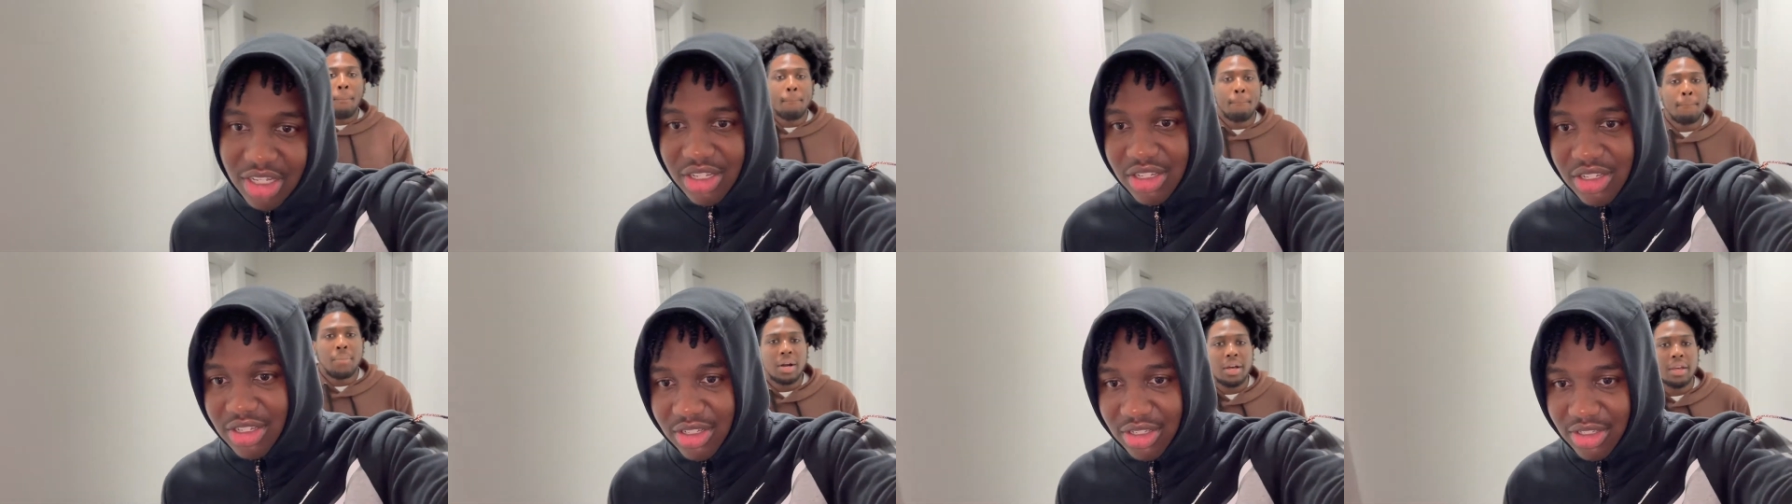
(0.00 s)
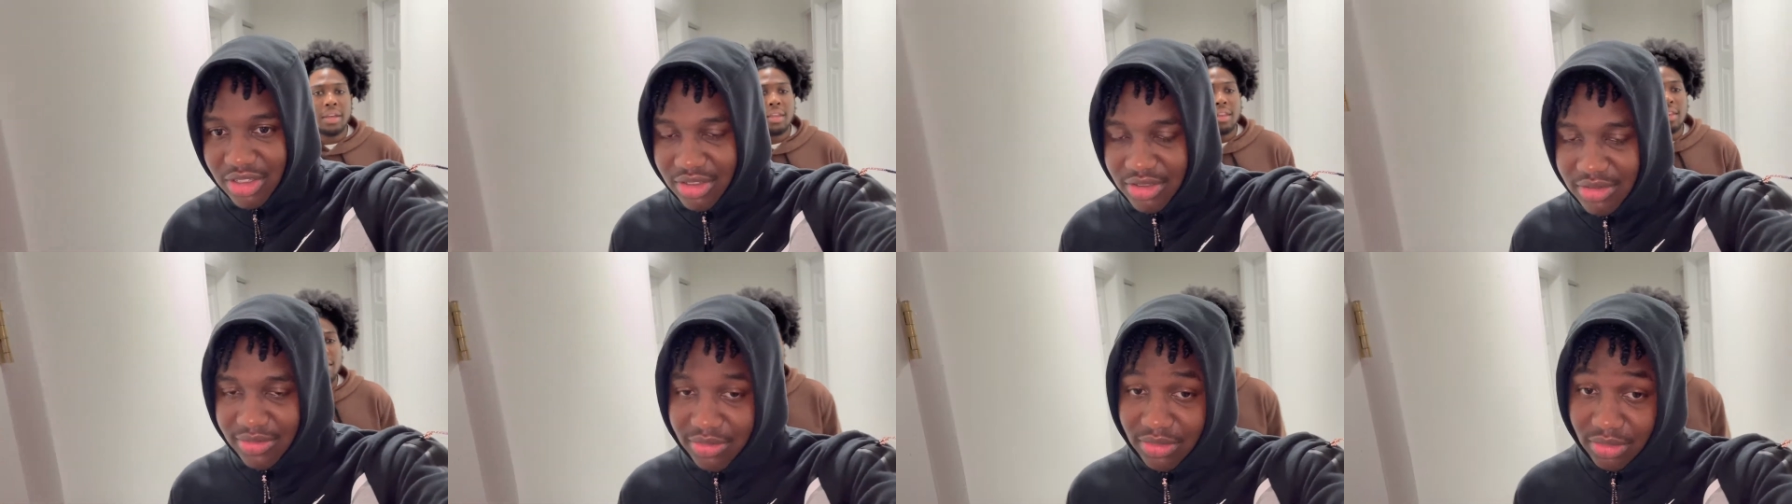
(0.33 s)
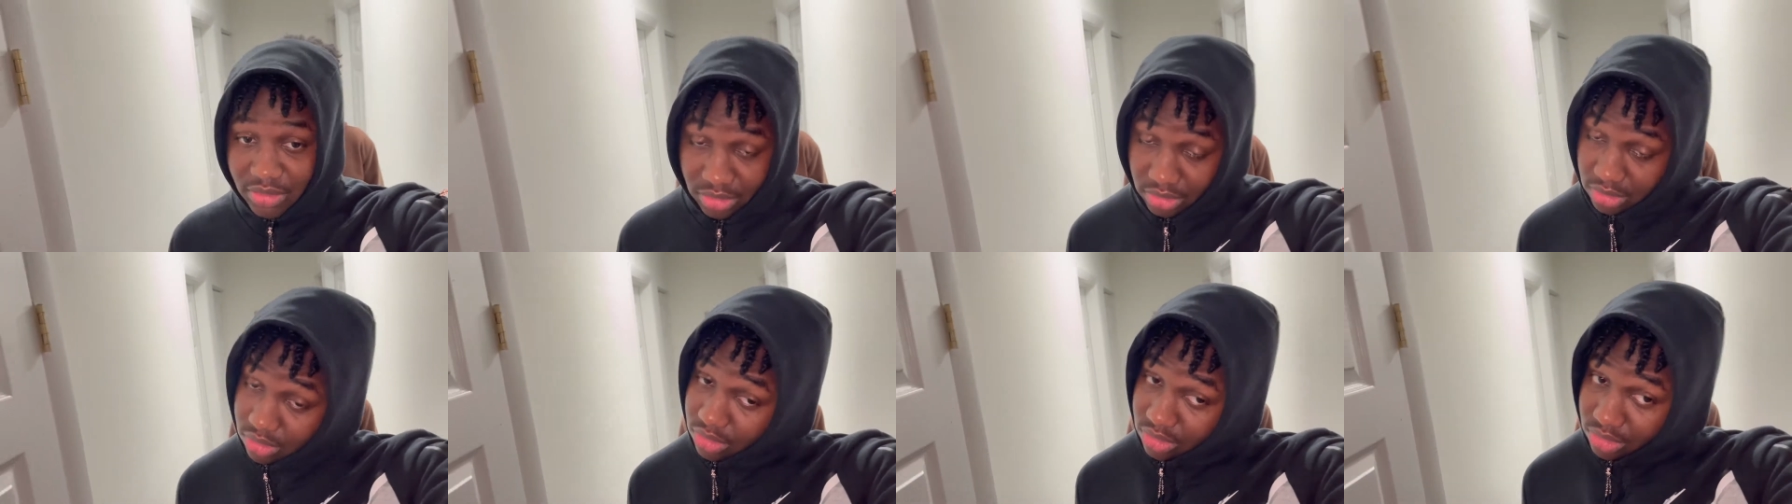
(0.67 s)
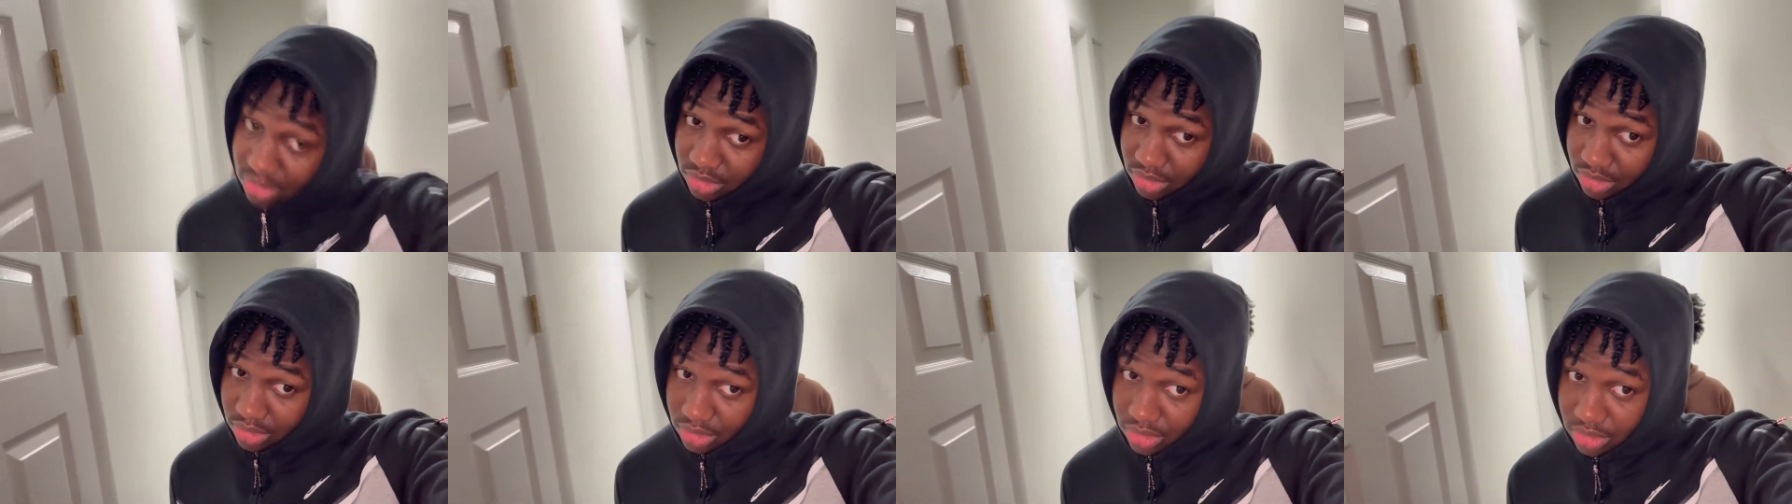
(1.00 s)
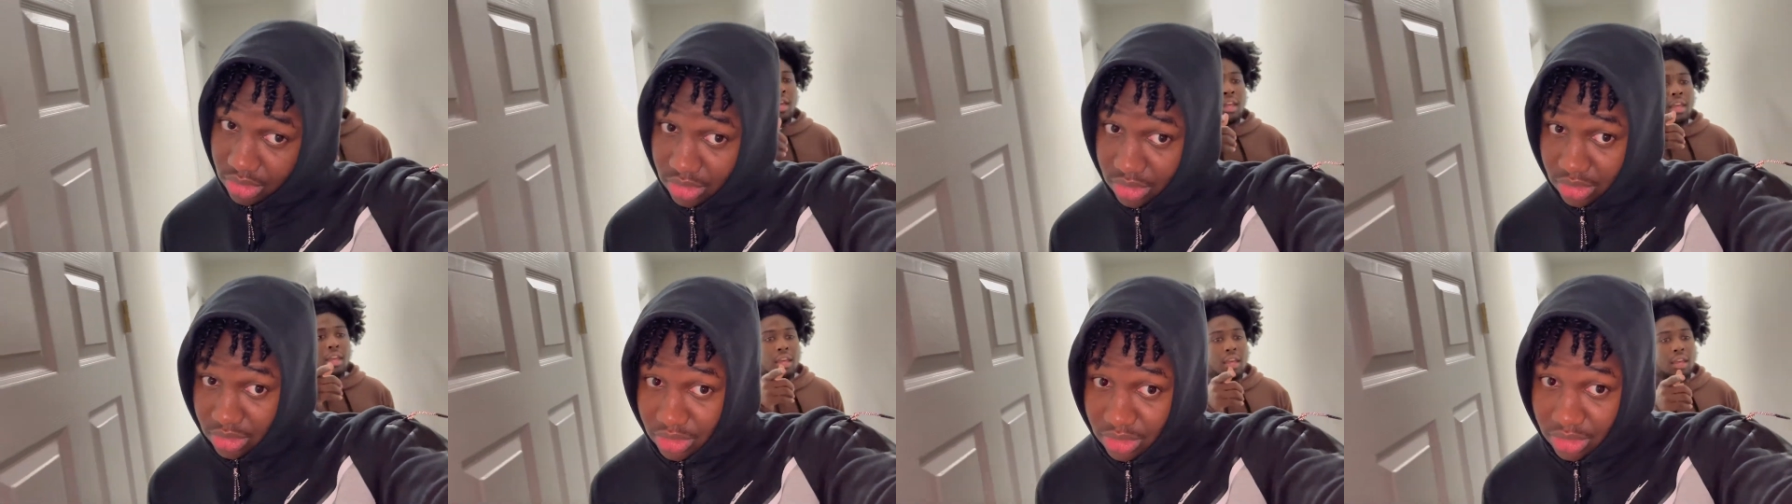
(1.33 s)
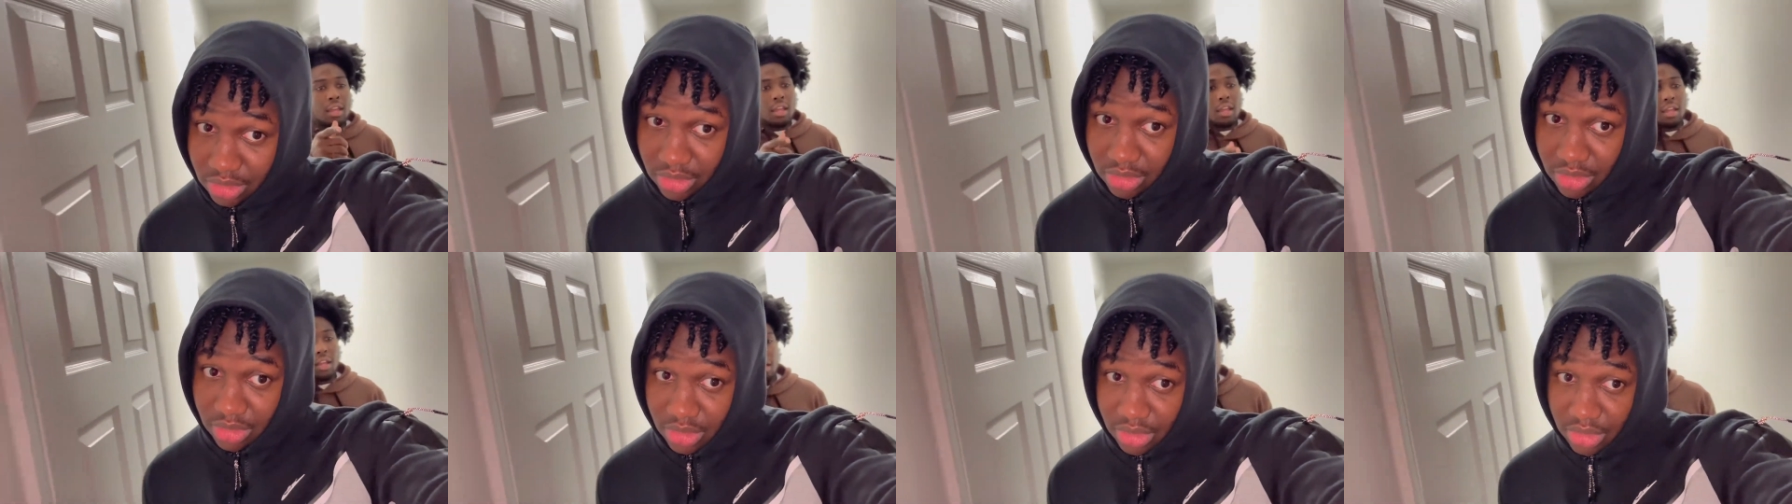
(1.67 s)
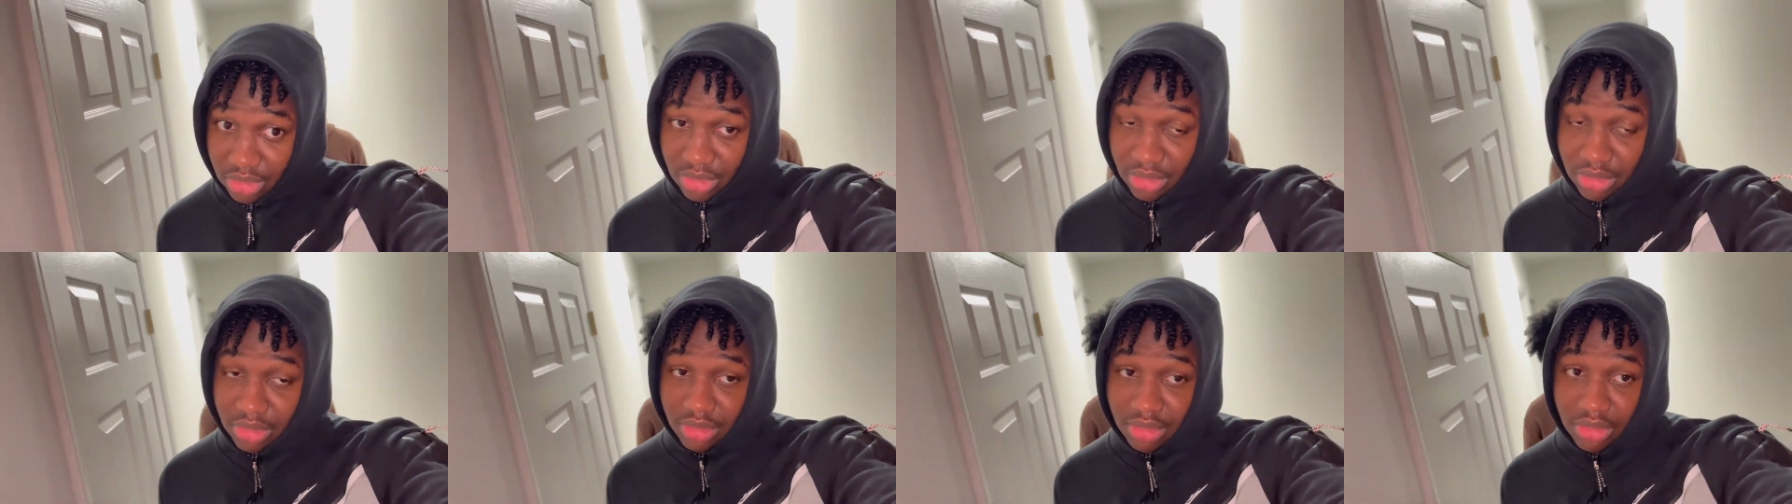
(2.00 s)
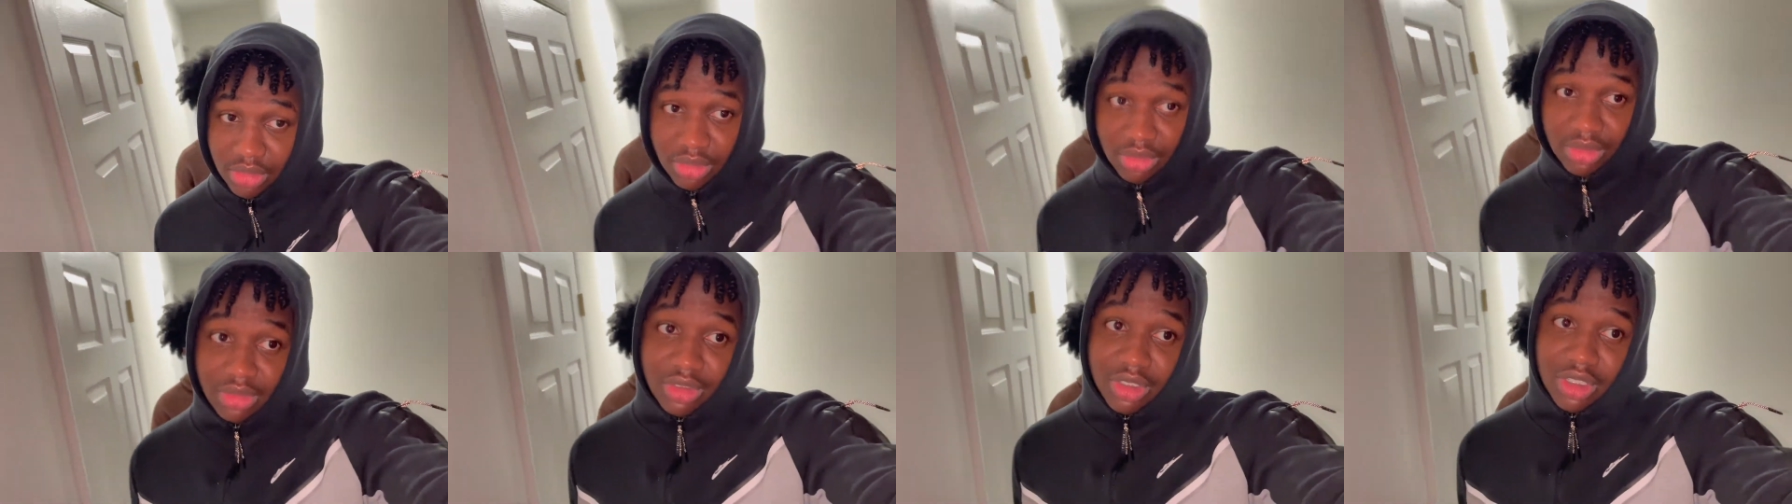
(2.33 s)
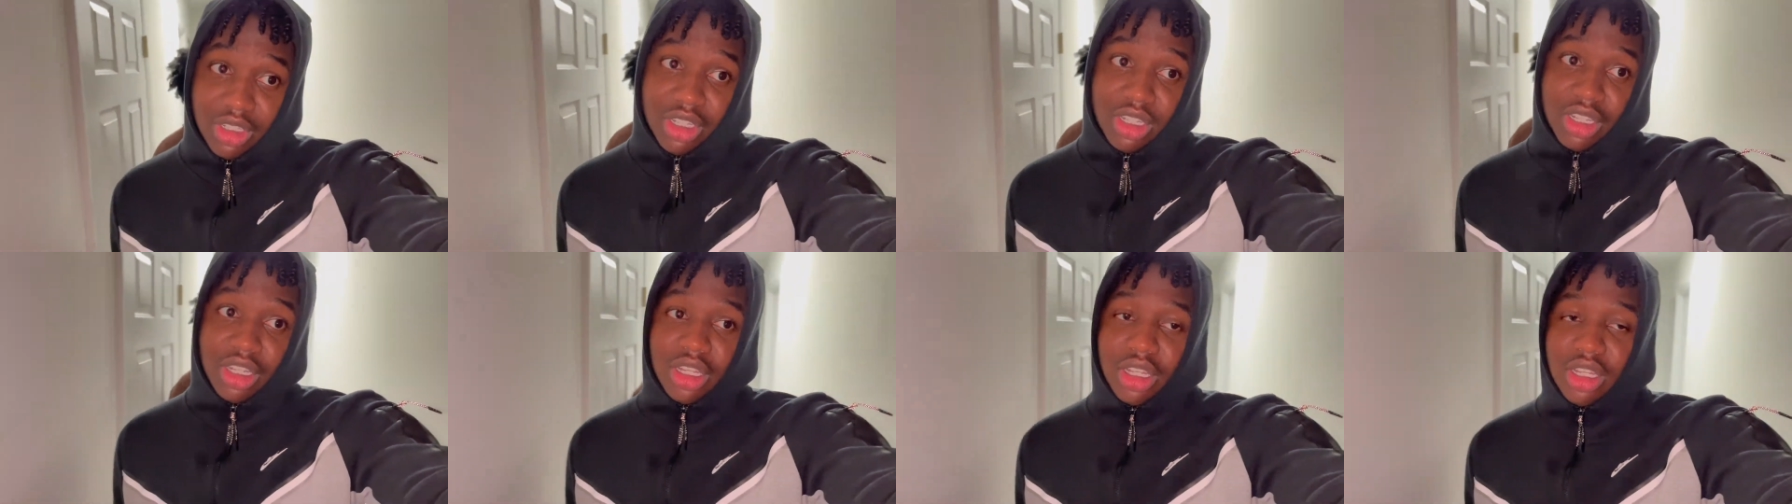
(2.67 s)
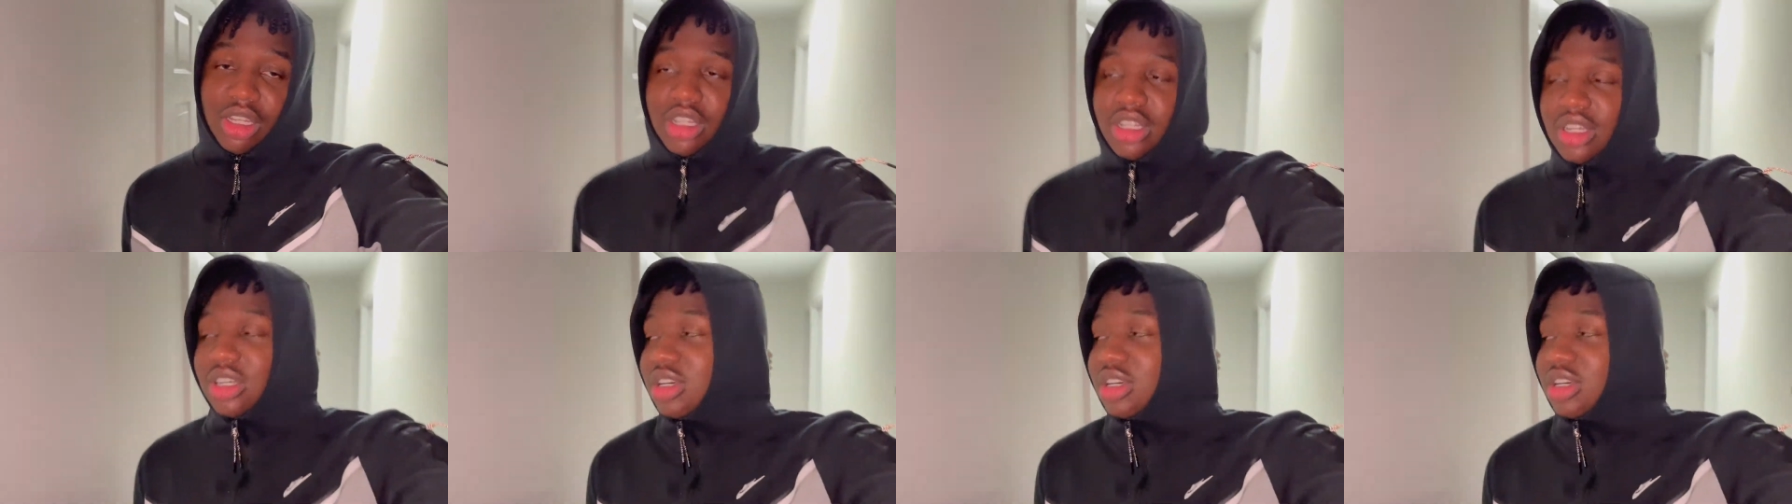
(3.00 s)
But you didn't close your door. You closed. it. I did close it. Oh, yes. Okay.